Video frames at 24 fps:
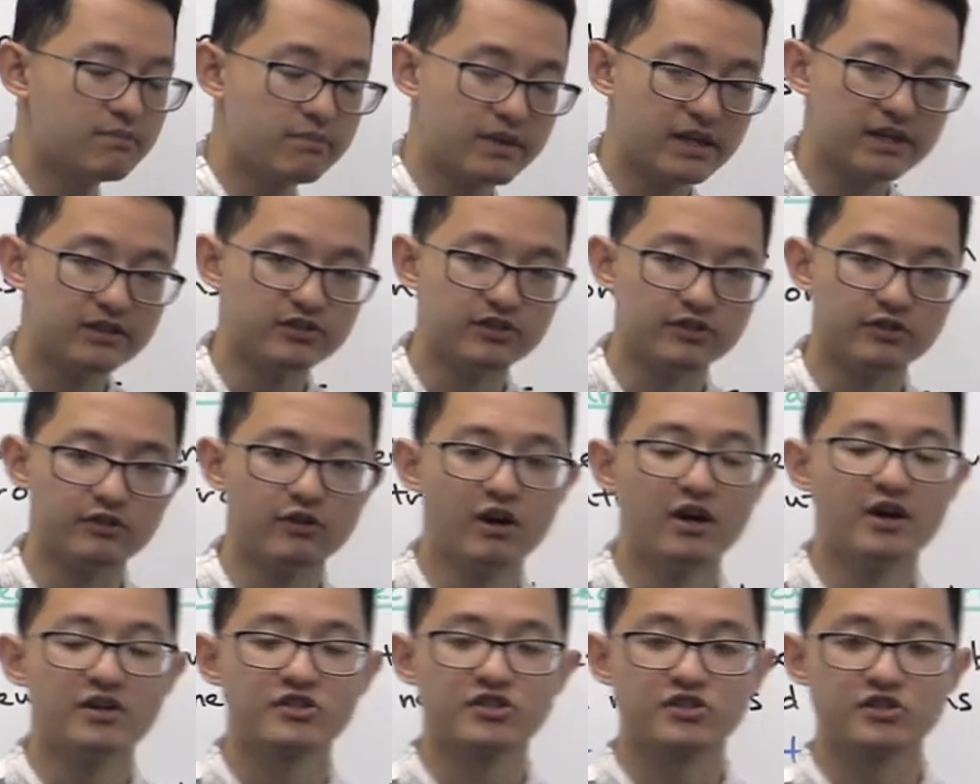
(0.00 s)
them
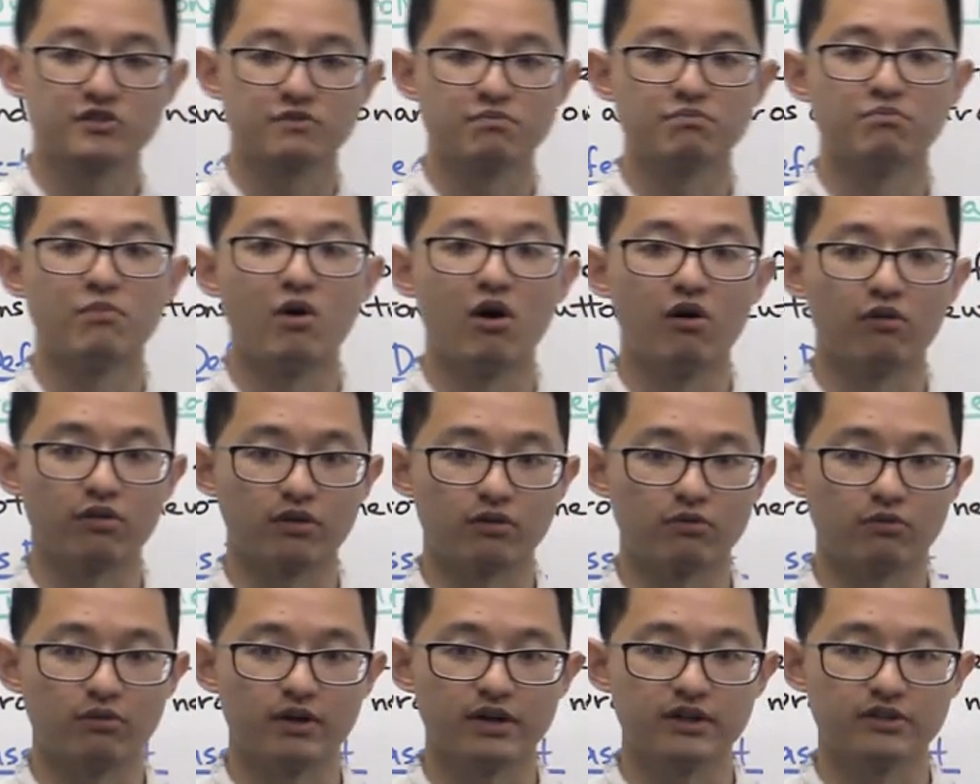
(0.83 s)
into
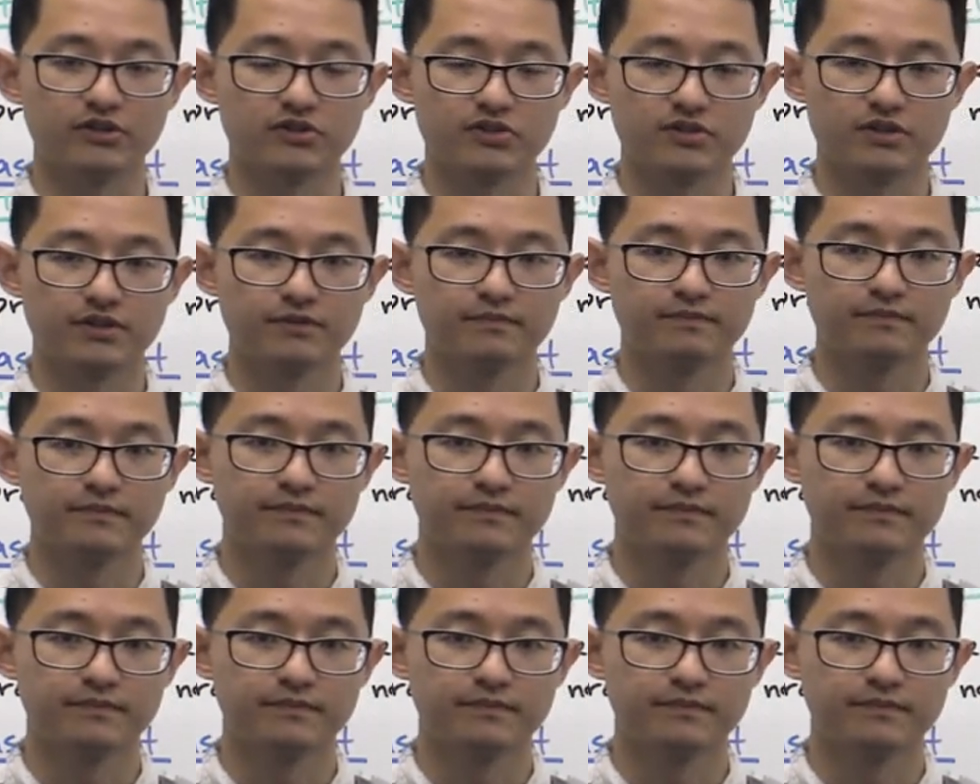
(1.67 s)
smaller ones.